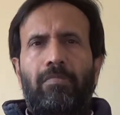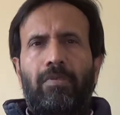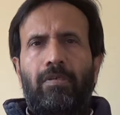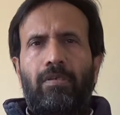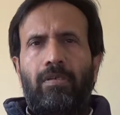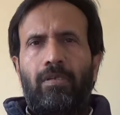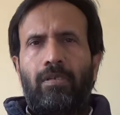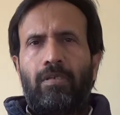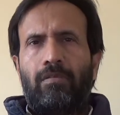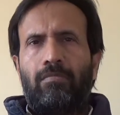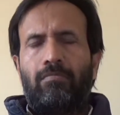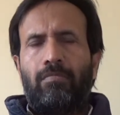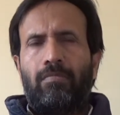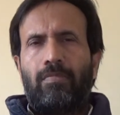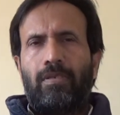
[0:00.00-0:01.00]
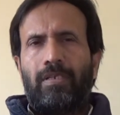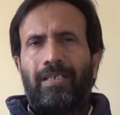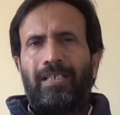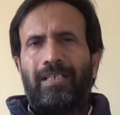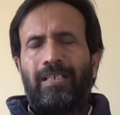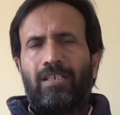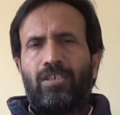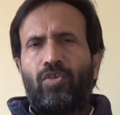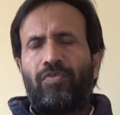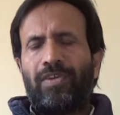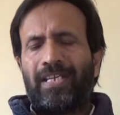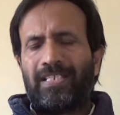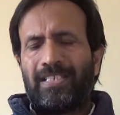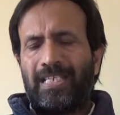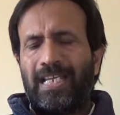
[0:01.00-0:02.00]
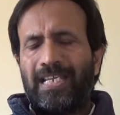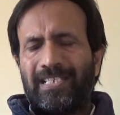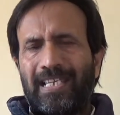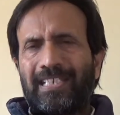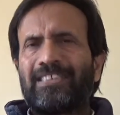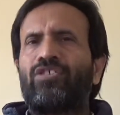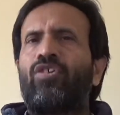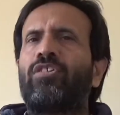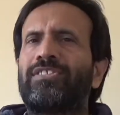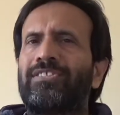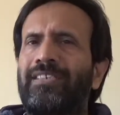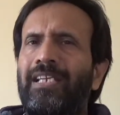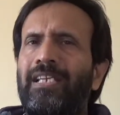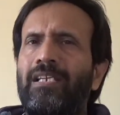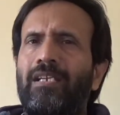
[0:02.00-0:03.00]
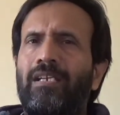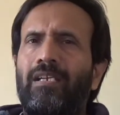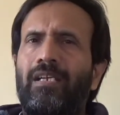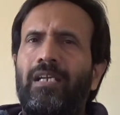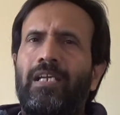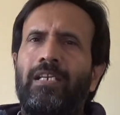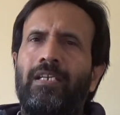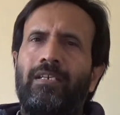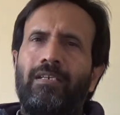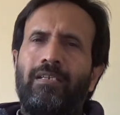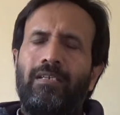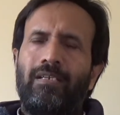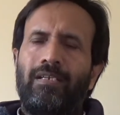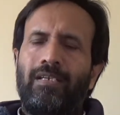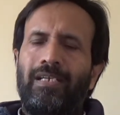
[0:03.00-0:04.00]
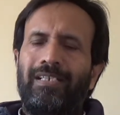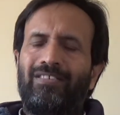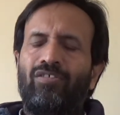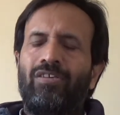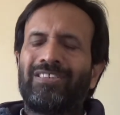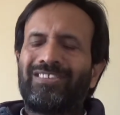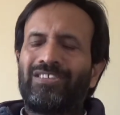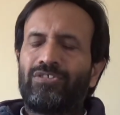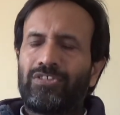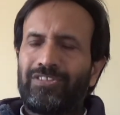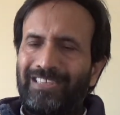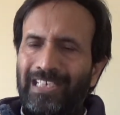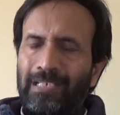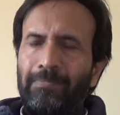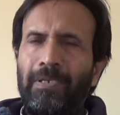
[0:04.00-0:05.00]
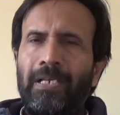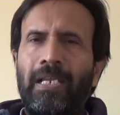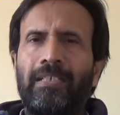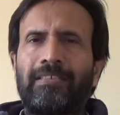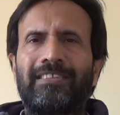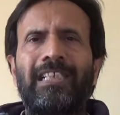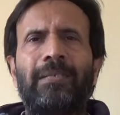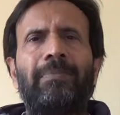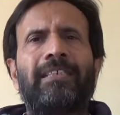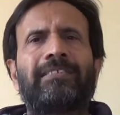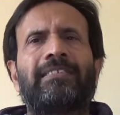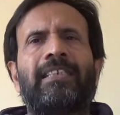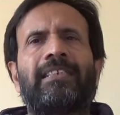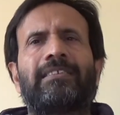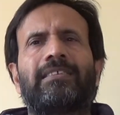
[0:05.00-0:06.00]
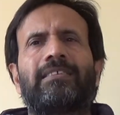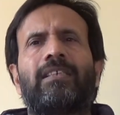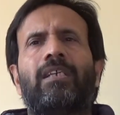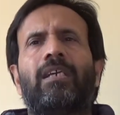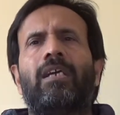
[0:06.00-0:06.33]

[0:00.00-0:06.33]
uh, uh, coughing is it's exhausting and uh, it causes you sleepiness, sleeplessness,